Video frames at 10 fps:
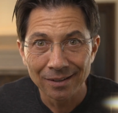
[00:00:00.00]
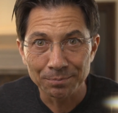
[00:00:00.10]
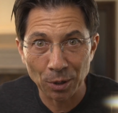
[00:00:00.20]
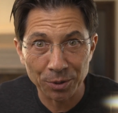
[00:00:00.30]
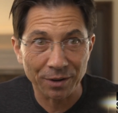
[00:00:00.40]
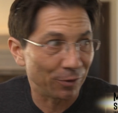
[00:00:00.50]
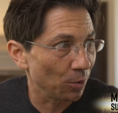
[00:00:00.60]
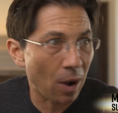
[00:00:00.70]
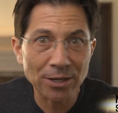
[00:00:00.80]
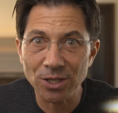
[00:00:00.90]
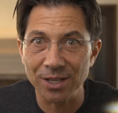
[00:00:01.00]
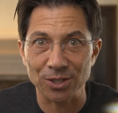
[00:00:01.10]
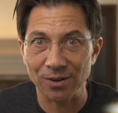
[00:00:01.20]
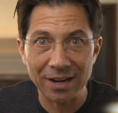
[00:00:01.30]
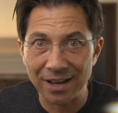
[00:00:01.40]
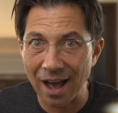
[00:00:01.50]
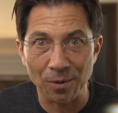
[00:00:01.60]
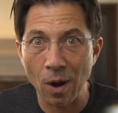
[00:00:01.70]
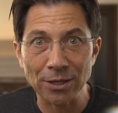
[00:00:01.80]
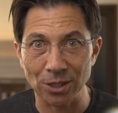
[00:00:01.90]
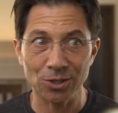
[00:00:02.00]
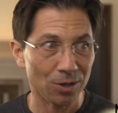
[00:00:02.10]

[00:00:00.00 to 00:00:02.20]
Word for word: Brody, if you're watching this or any guy watches,